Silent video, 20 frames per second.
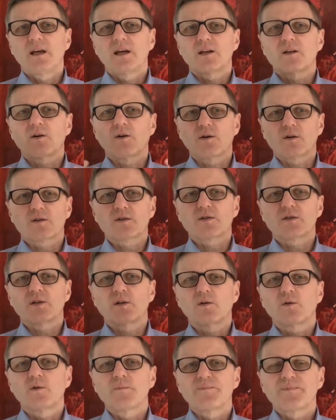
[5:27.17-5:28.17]
It
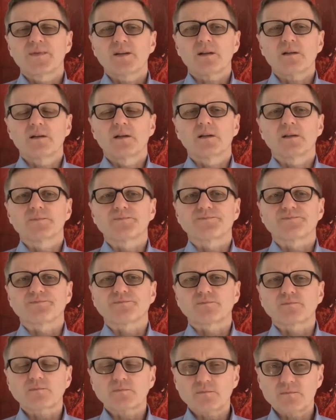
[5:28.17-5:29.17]
also um,
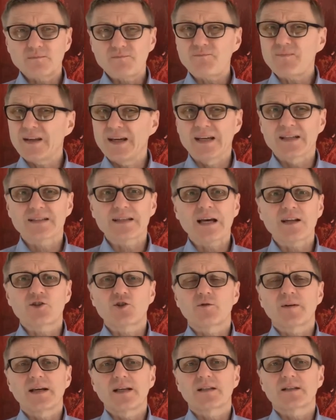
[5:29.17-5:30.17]

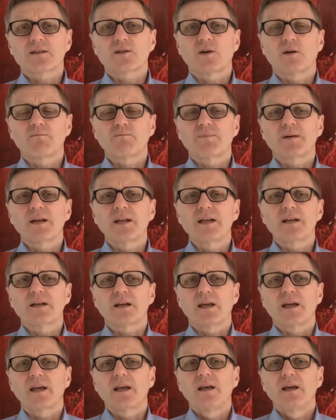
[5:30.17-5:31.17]
exaggerates
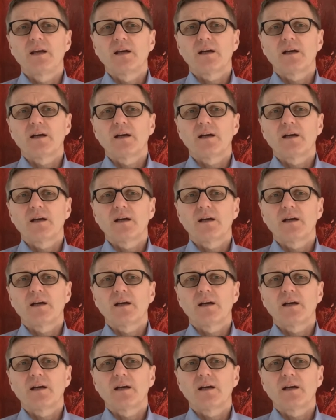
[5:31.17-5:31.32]
completely